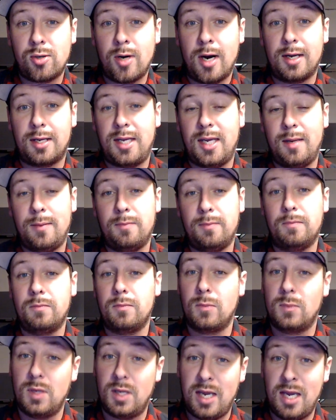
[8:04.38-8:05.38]
keep
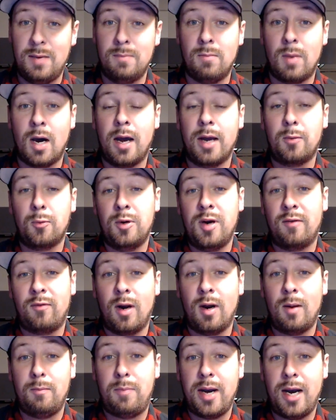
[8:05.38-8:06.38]
in mind whenever
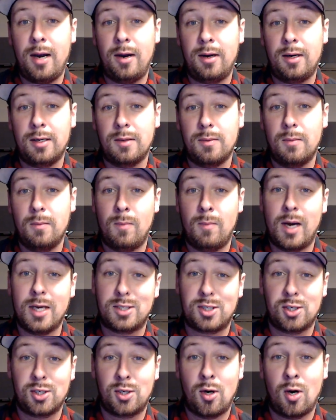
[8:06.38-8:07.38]
I'm pairing my
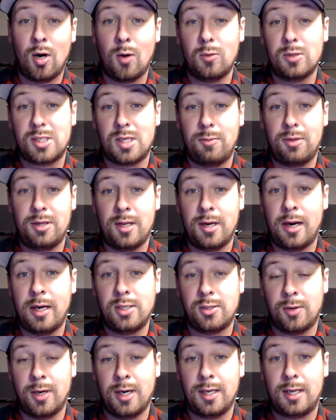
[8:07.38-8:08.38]
cigar with something that I
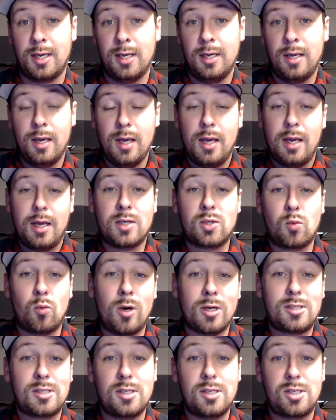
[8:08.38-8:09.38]
drink is,
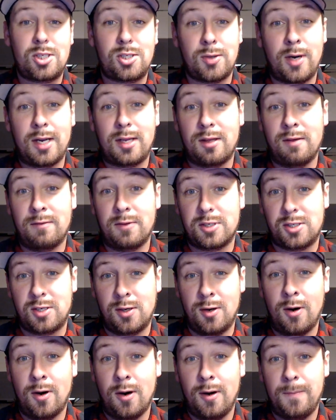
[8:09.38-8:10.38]
what's the strength of the
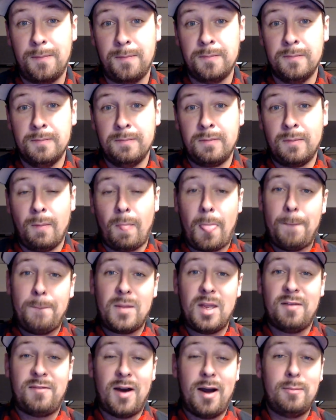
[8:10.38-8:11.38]
cigar?
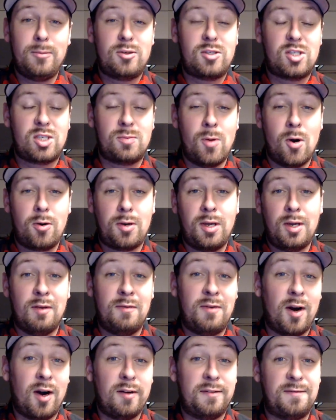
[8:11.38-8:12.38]
If I'm smoking a
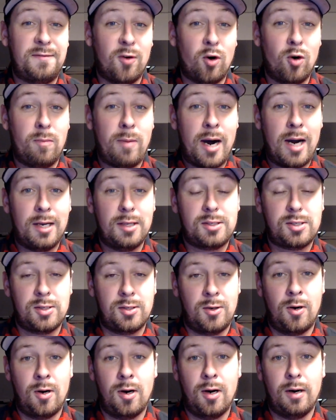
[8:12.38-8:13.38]
very full-bodied
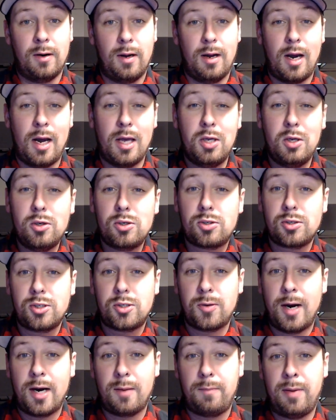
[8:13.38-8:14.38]
cigar, I usually
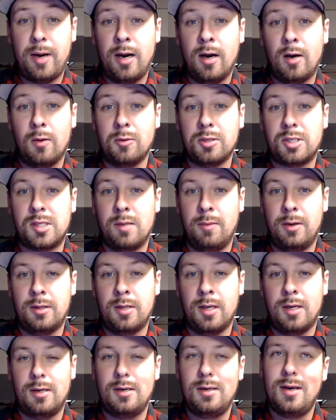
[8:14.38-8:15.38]
try to pair it with something
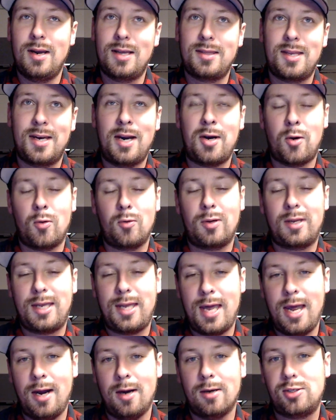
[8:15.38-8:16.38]
that, not that I don't
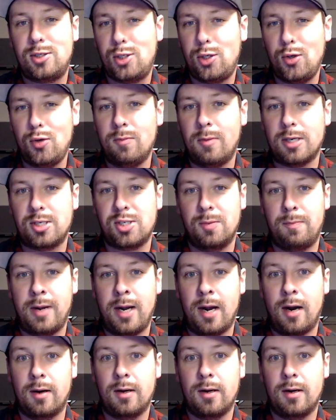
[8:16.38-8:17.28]
care too much about,